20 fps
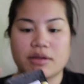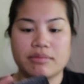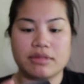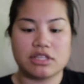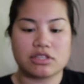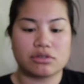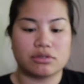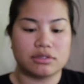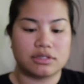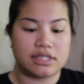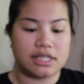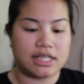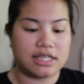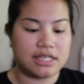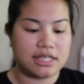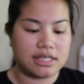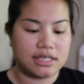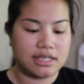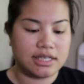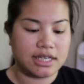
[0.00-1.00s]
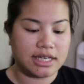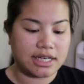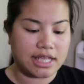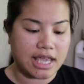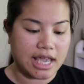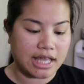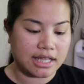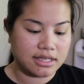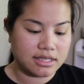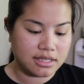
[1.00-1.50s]
come in these cool tin
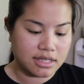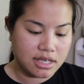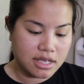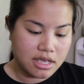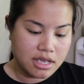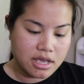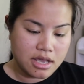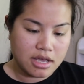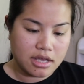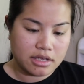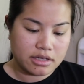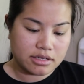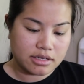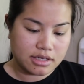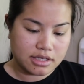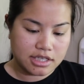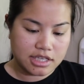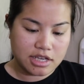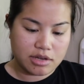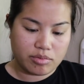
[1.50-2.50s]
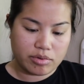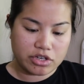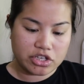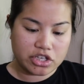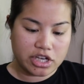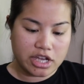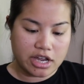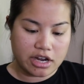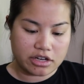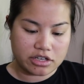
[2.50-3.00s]
cans. So let's see
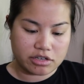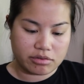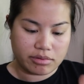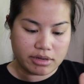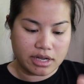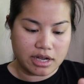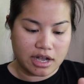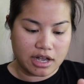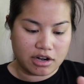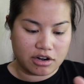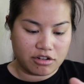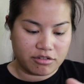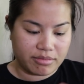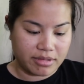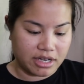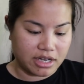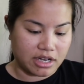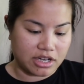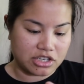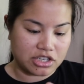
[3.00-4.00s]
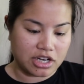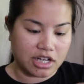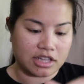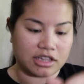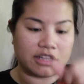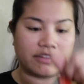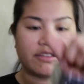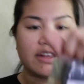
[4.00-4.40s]
which character we got. Oh my gosh, I